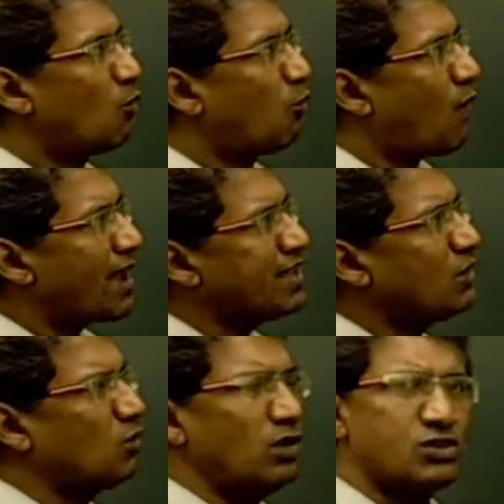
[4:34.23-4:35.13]
y
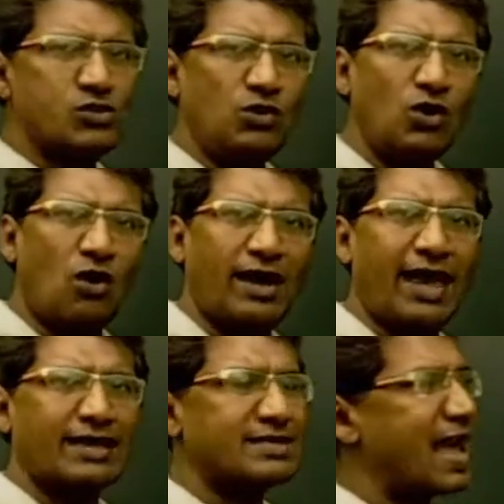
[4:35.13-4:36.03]
equals to log
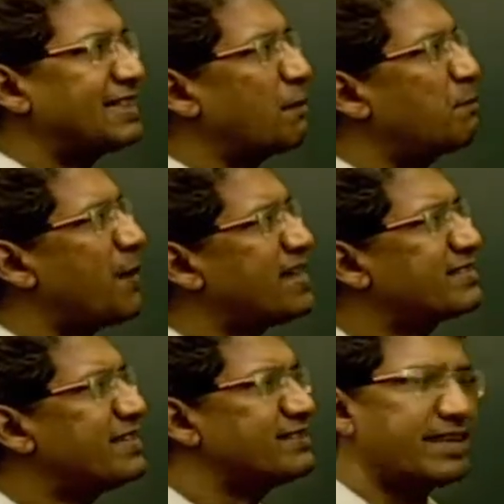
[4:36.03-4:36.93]
x and the
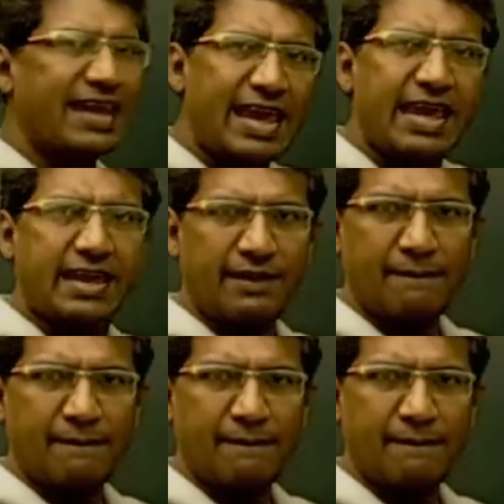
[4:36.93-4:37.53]
base is a.